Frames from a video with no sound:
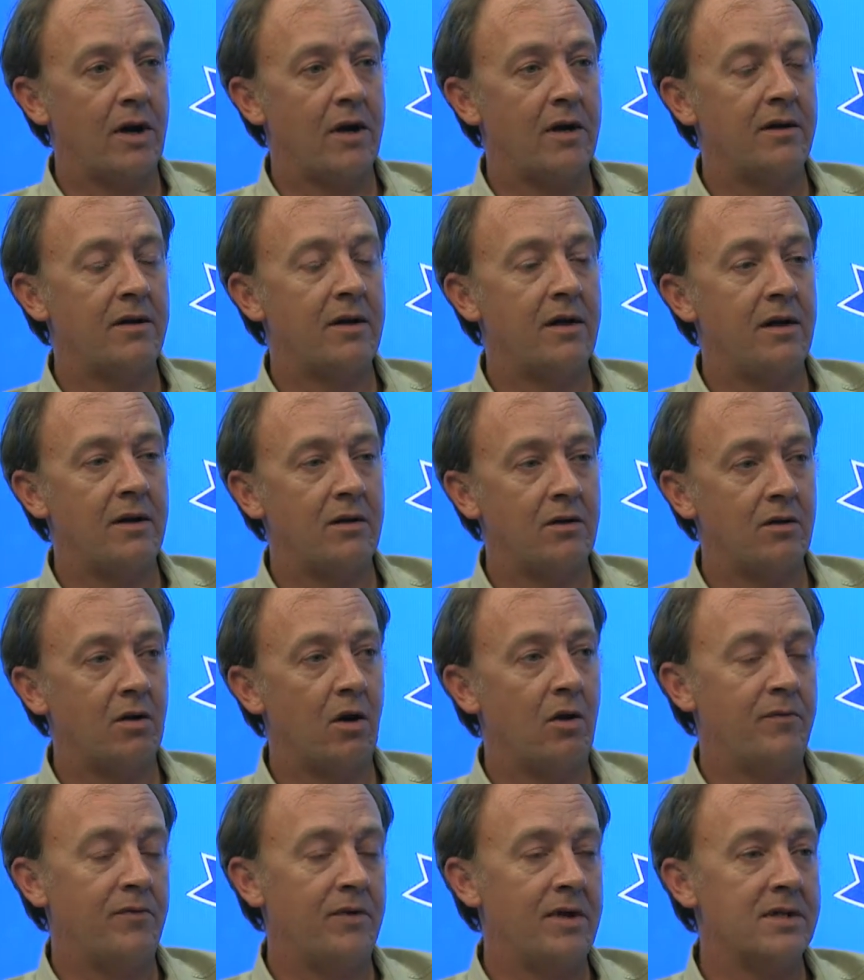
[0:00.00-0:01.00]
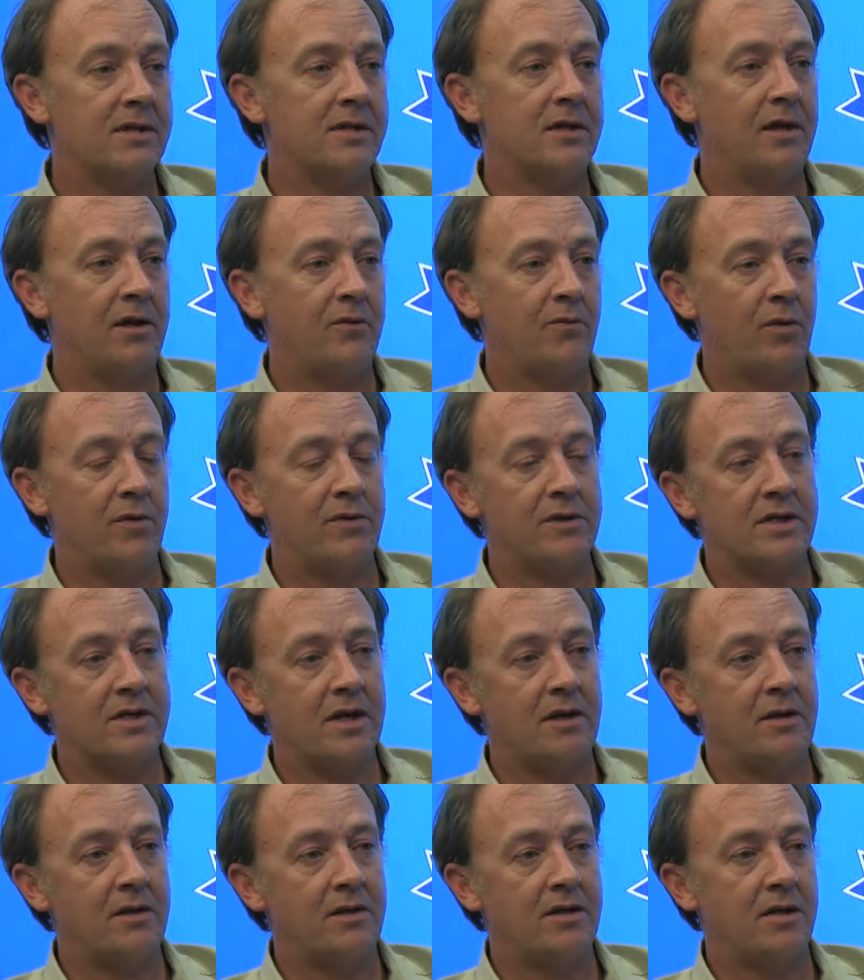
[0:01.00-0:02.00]
And then obviously if we
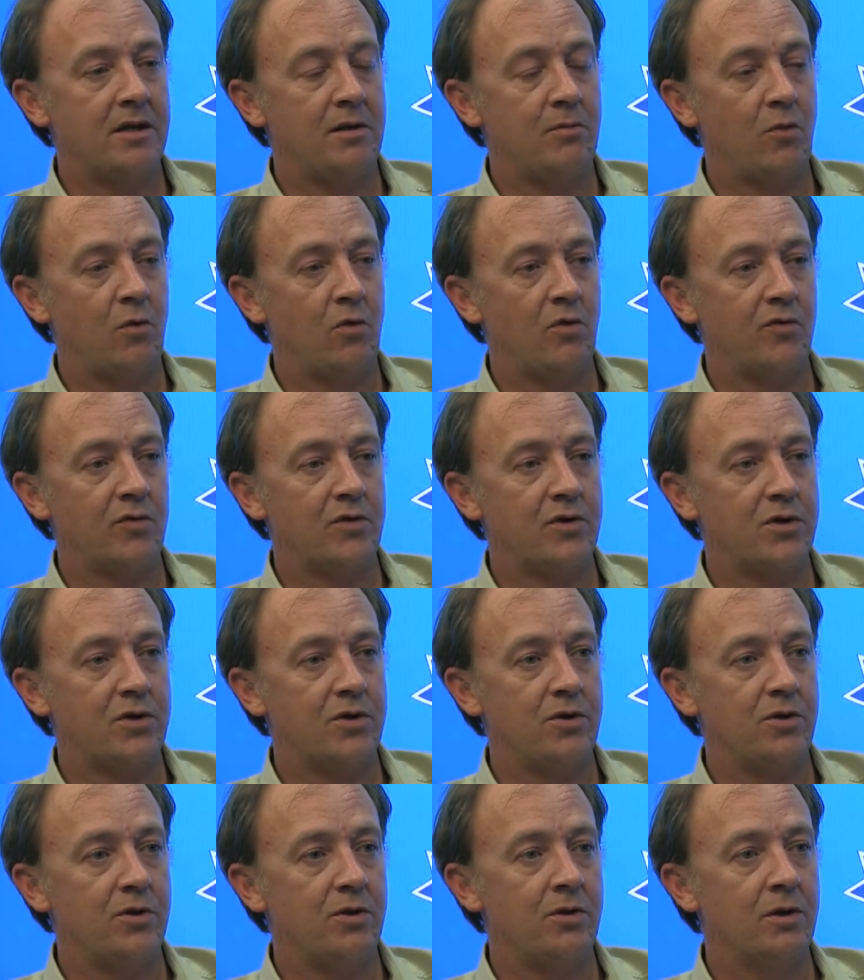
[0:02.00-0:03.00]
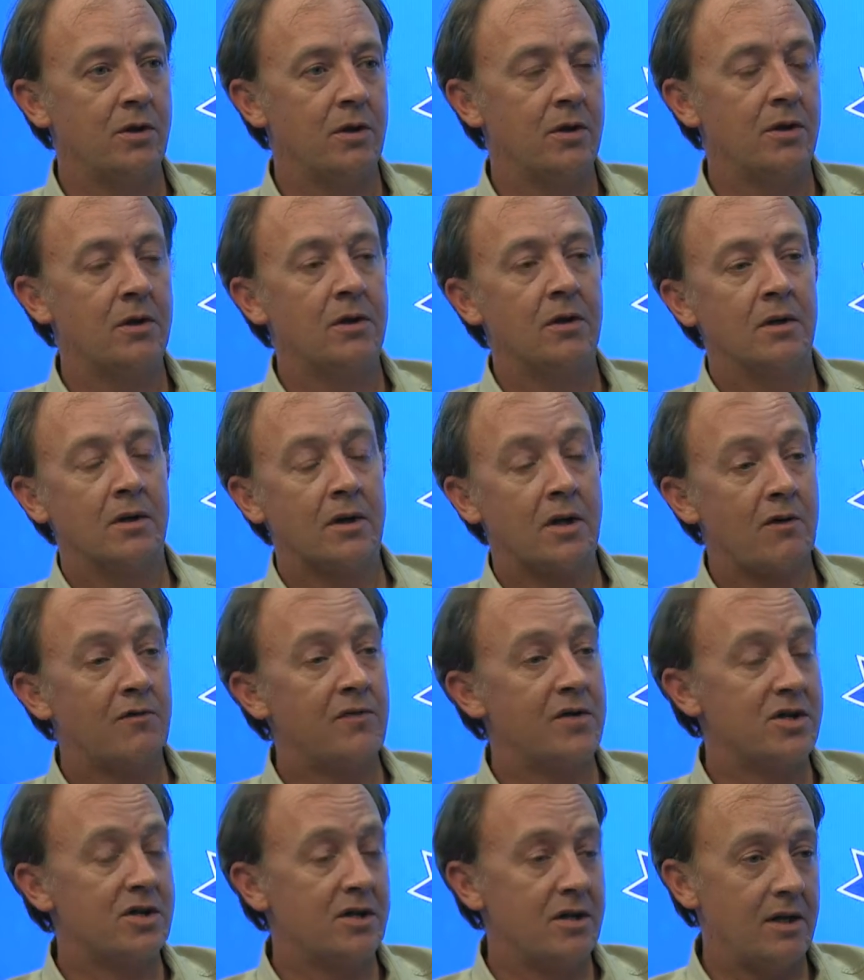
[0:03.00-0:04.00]
send a team off to go
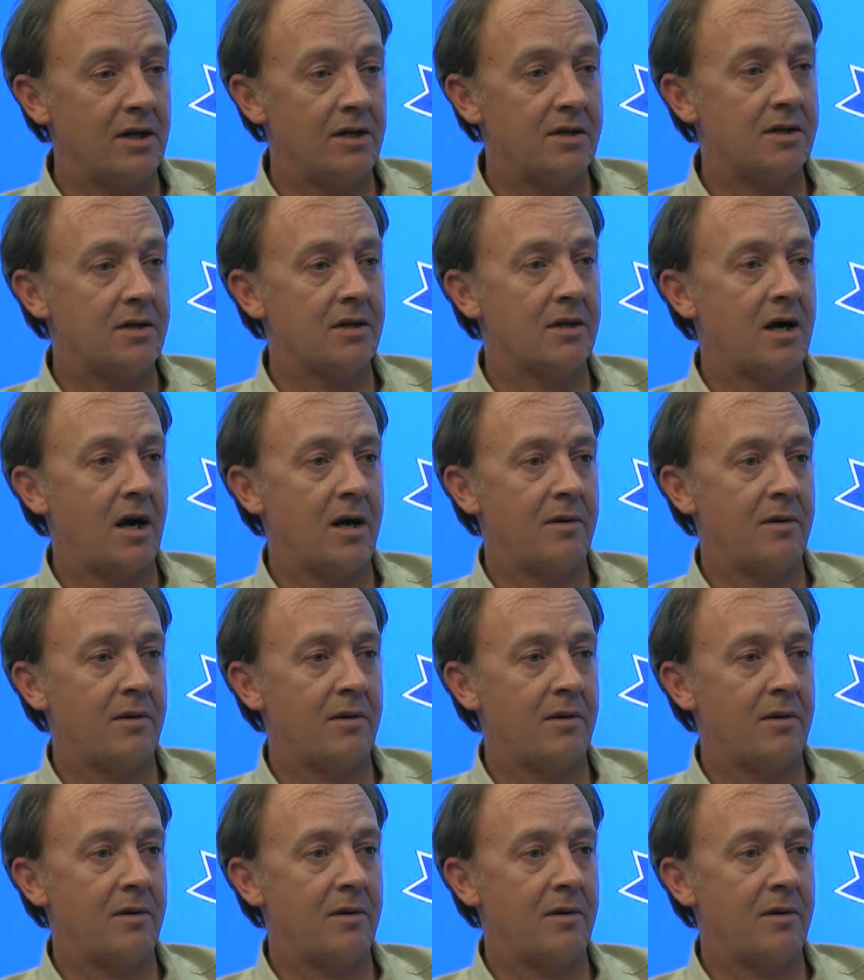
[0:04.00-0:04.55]
fish in the Eastern